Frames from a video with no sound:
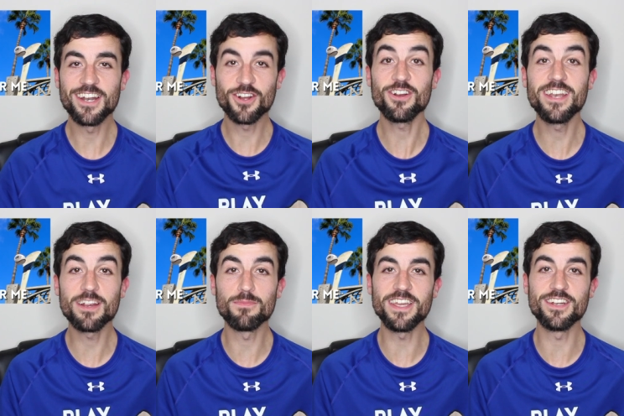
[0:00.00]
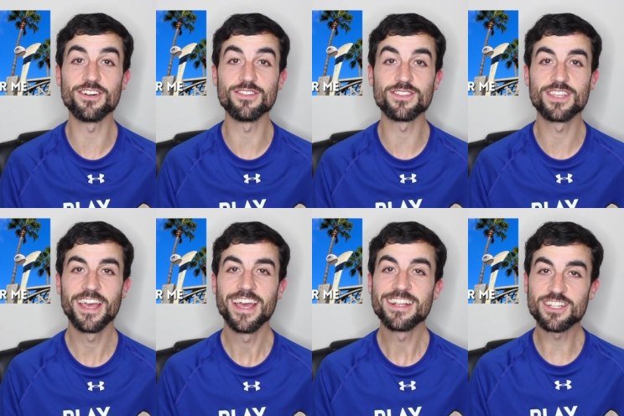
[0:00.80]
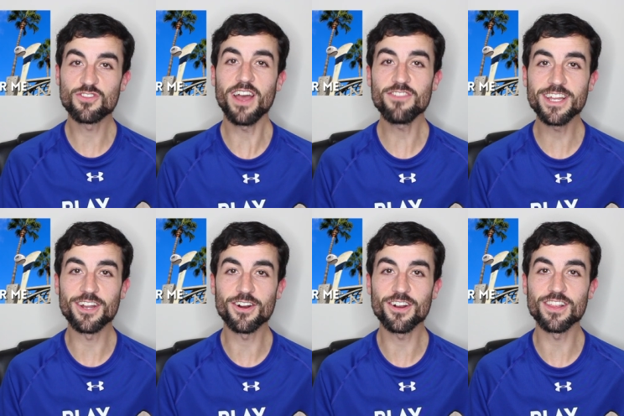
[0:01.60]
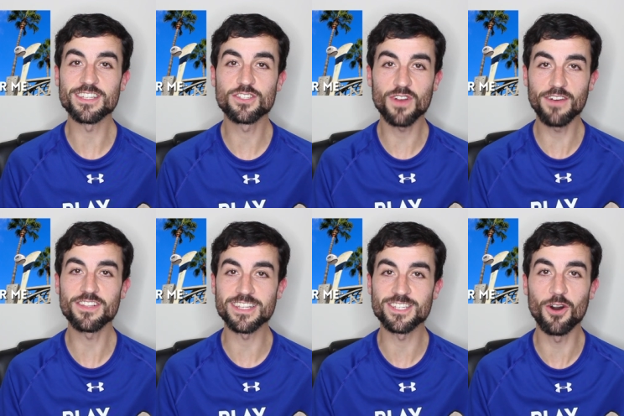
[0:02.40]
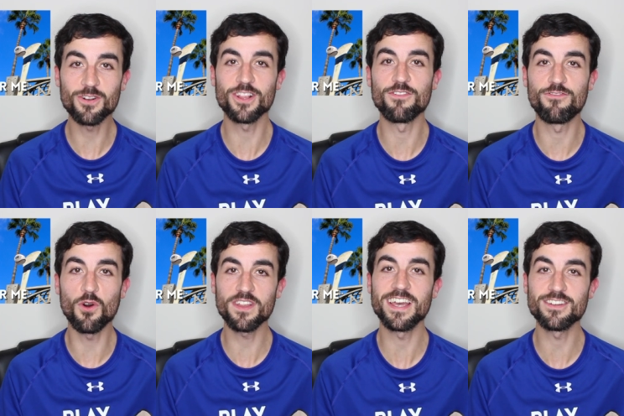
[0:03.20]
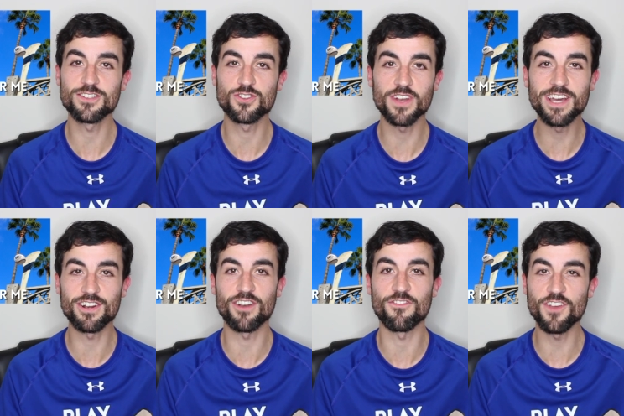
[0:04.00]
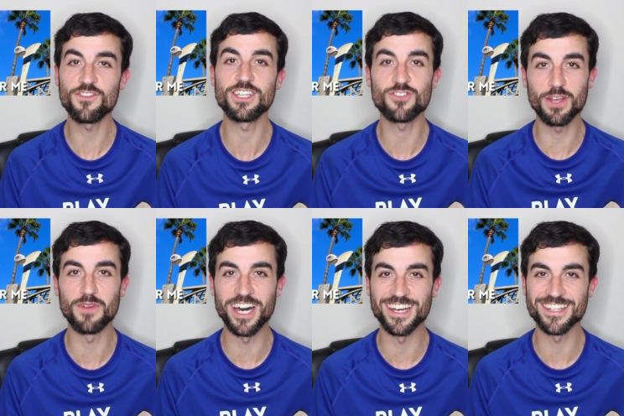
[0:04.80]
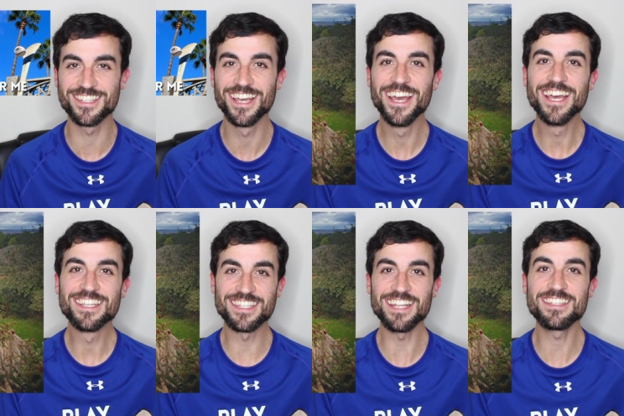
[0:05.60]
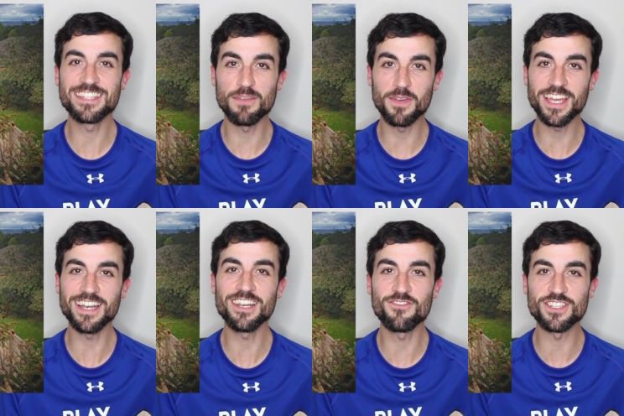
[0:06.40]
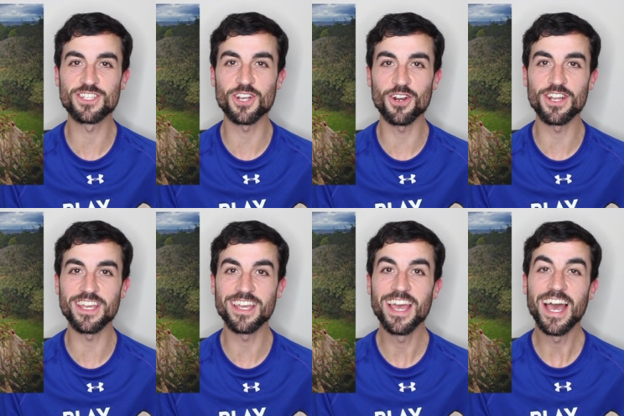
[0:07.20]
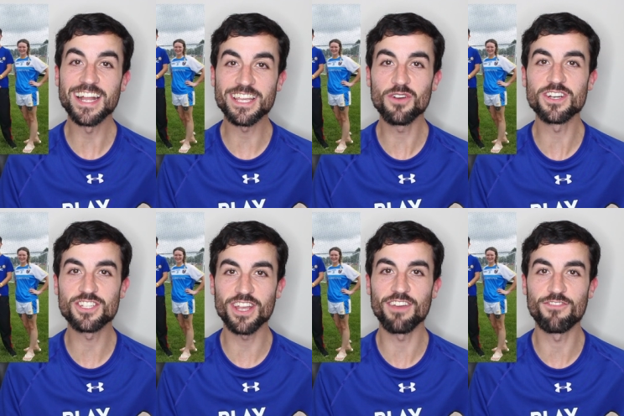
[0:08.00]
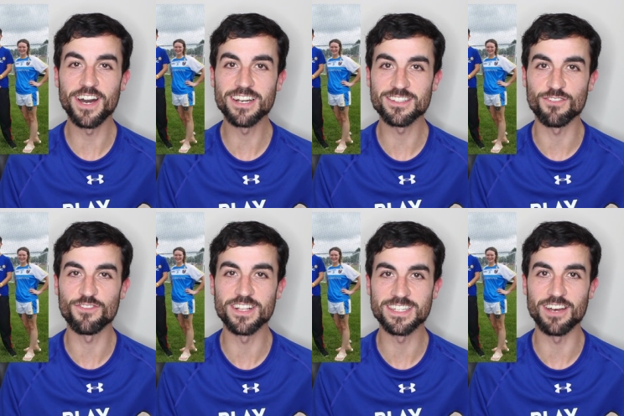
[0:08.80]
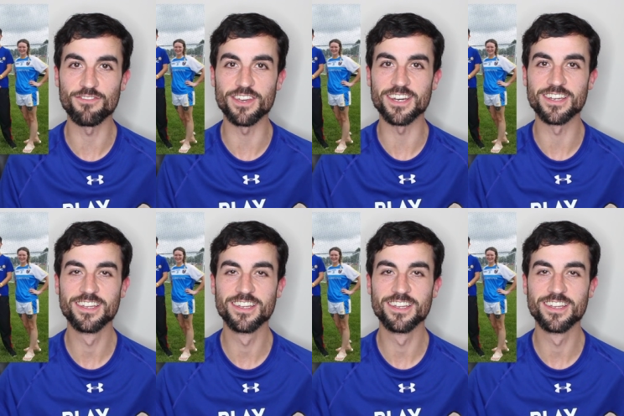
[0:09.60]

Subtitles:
In Hurling Near Me news, the Travelin' Hurl has travelled a total of 4,353 miles since the beginning of its journey at the USGA Finals in Philadelphia.